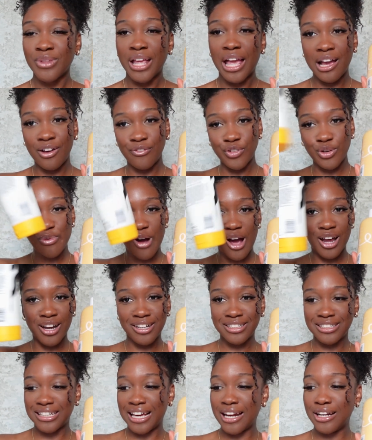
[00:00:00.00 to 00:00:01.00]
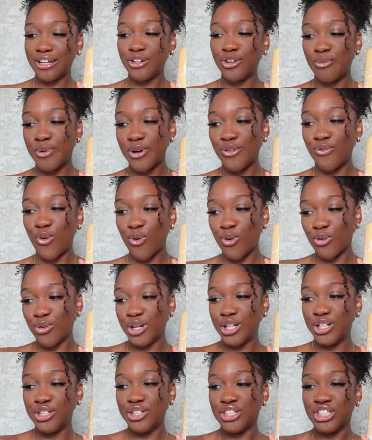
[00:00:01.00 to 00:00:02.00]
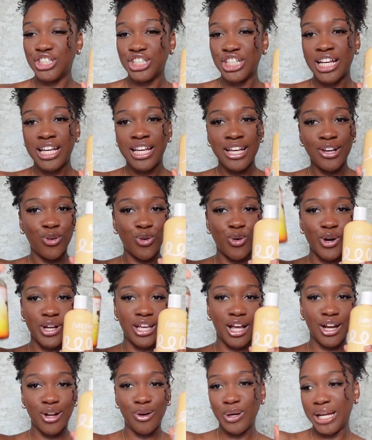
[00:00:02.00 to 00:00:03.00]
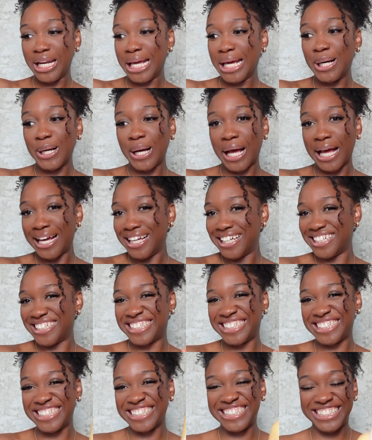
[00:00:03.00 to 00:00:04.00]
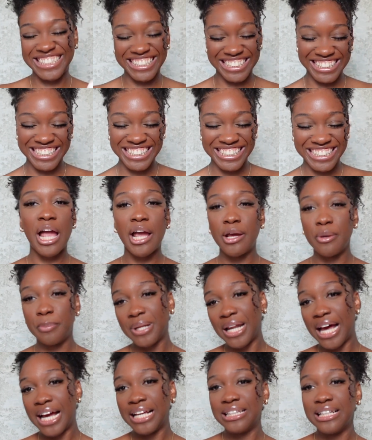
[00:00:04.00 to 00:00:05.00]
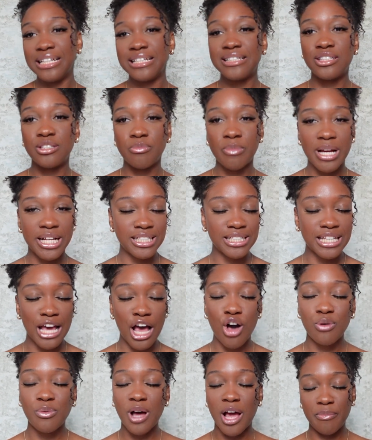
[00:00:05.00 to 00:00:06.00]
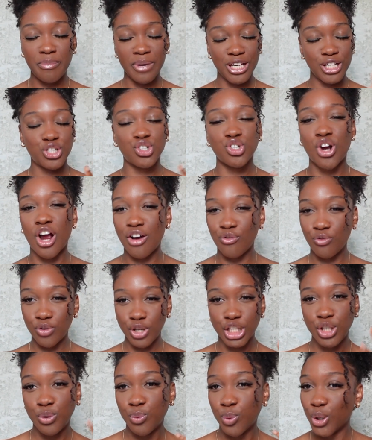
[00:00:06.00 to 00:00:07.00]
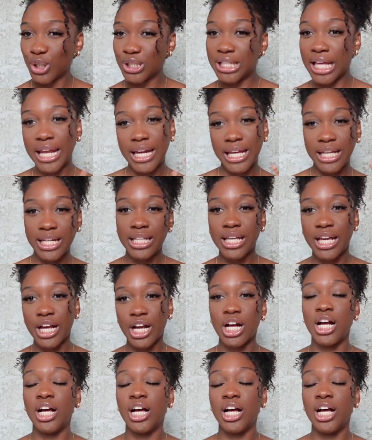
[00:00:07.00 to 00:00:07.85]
Every product got a little bit of orange or yellow in it, okay? I applied this to my scalp. I made sure I really worked that in there.